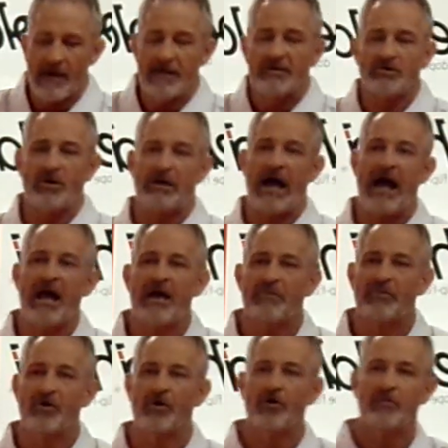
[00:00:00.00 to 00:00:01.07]
So on iron
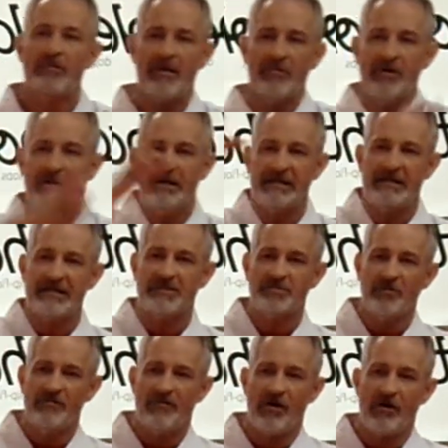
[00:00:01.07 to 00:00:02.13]
broom, remember you did this
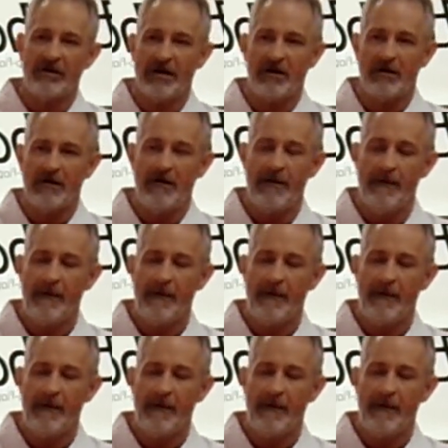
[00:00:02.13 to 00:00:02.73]
move earlier?